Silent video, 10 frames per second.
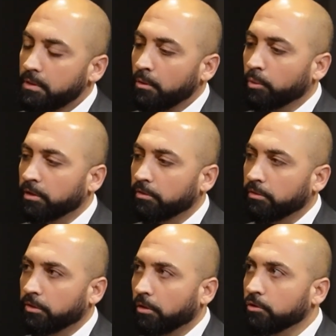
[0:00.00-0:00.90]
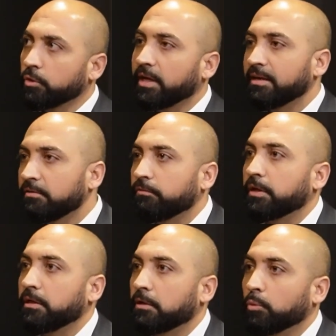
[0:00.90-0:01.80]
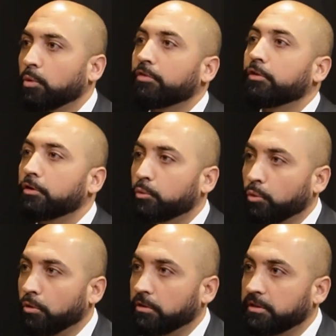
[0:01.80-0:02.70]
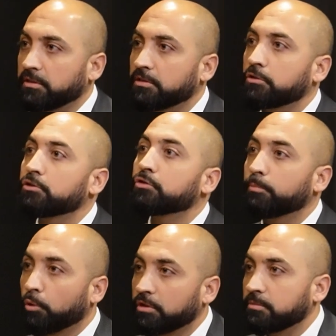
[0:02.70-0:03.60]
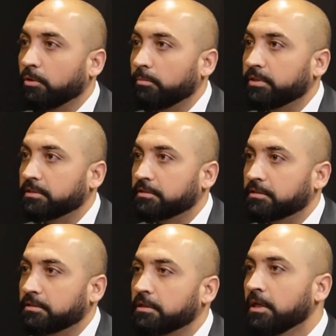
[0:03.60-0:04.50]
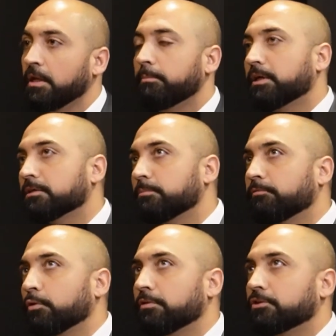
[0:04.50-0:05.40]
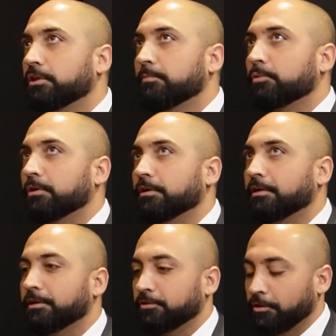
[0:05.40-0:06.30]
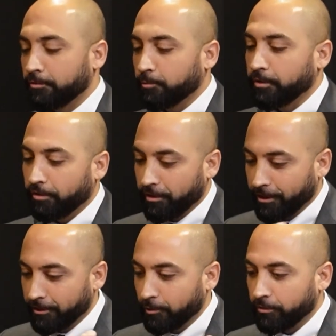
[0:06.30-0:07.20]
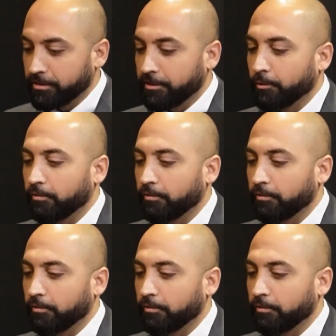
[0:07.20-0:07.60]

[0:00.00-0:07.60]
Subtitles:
where they're also innovating what their role is to support small businesses. Because before the chamber, and I talked with, the CEO